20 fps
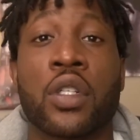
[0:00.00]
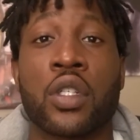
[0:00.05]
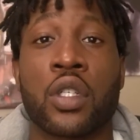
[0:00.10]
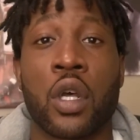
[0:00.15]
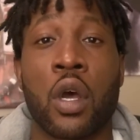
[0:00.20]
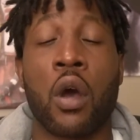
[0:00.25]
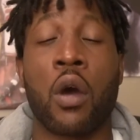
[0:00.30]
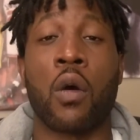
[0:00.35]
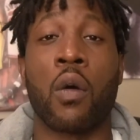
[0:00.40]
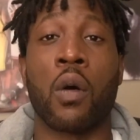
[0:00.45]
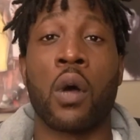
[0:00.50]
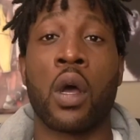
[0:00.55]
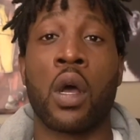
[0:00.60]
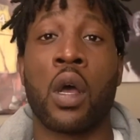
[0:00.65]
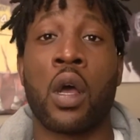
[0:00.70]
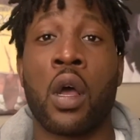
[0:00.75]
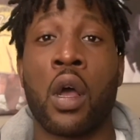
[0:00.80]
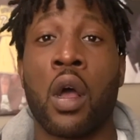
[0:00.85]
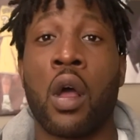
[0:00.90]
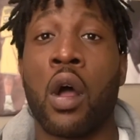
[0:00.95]
So
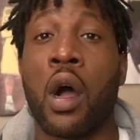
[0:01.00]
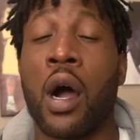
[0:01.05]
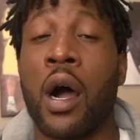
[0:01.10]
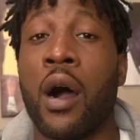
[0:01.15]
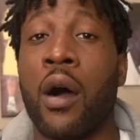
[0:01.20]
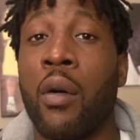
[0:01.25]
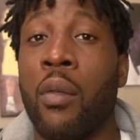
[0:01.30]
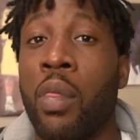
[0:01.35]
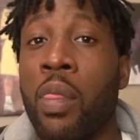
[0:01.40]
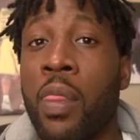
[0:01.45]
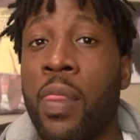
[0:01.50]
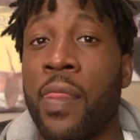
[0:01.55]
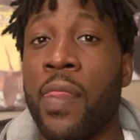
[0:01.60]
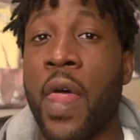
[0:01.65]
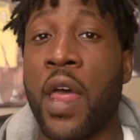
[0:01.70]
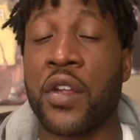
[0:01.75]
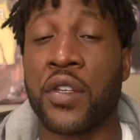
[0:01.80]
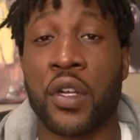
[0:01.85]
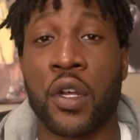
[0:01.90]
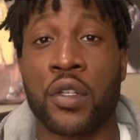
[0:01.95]

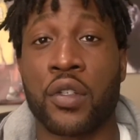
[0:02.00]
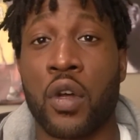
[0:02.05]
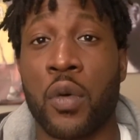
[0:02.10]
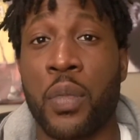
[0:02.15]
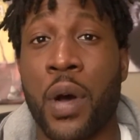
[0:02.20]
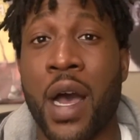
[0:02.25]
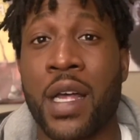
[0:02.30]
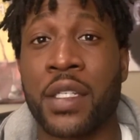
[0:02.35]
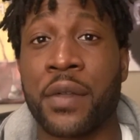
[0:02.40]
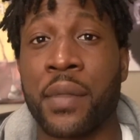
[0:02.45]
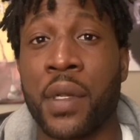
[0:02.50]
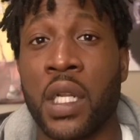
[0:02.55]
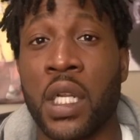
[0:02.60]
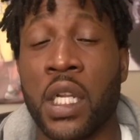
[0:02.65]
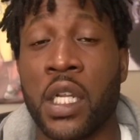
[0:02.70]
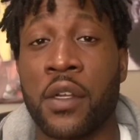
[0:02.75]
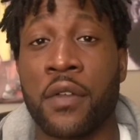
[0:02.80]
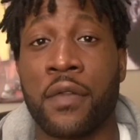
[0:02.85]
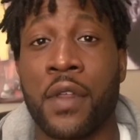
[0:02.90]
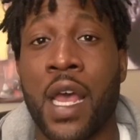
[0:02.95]
there's also a
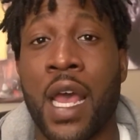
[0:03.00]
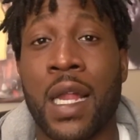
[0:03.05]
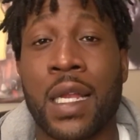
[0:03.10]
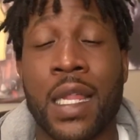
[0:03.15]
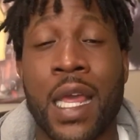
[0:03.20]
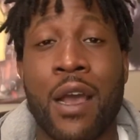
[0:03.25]
possibility of that.